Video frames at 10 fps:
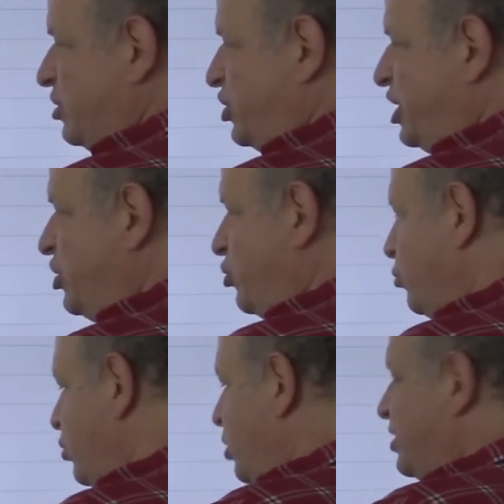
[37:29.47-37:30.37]
these
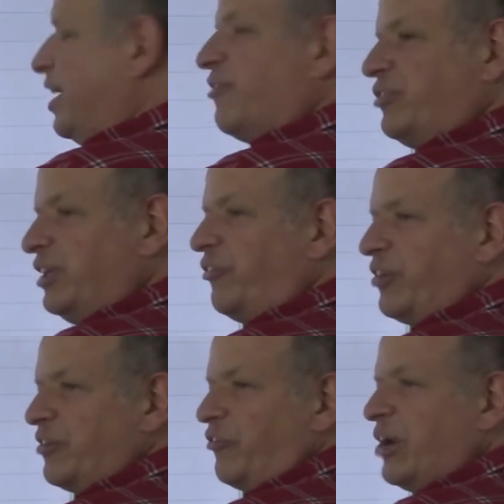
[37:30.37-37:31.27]
two knots have
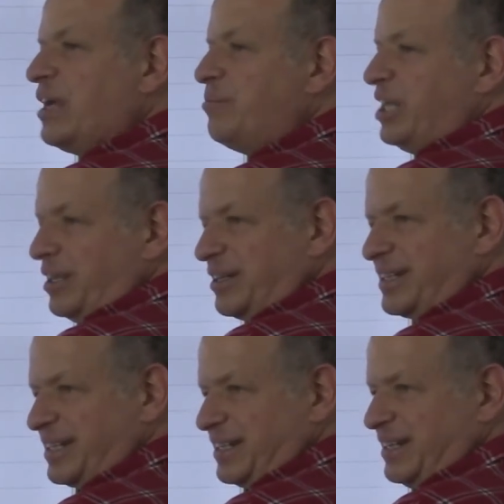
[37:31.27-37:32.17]
different
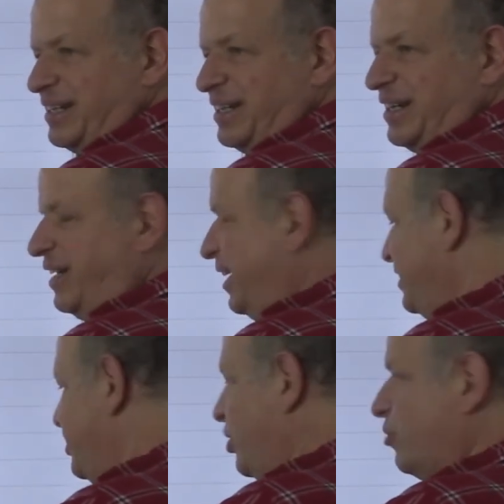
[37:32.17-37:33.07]
framings,
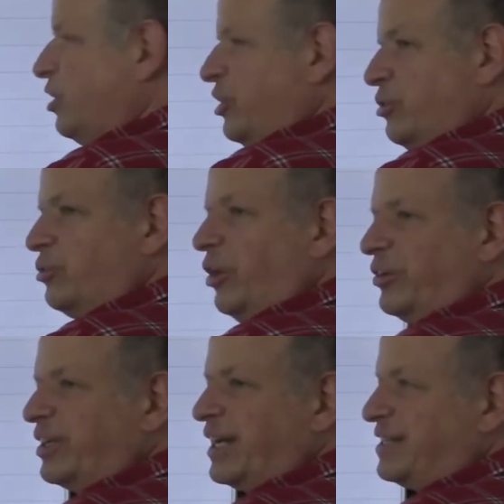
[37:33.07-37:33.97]
and so you
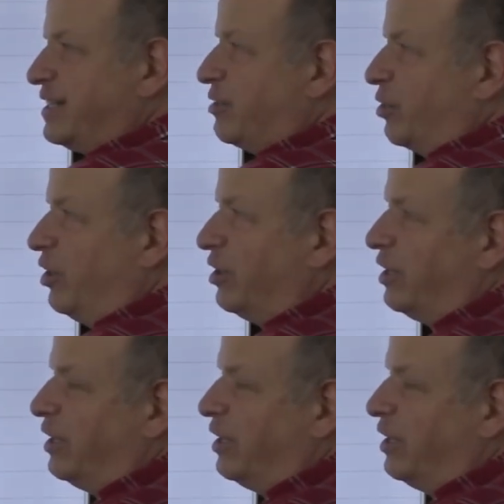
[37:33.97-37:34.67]
don't get 0.